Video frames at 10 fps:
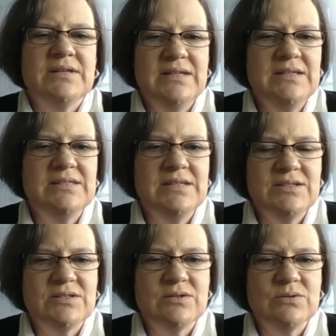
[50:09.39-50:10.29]
easy
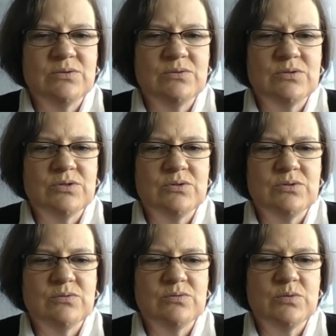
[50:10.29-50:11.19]
to
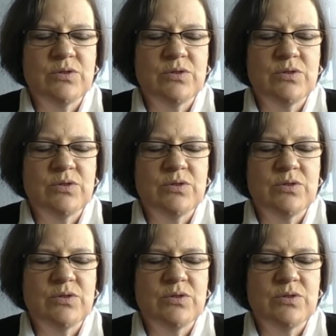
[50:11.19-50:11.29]
to do a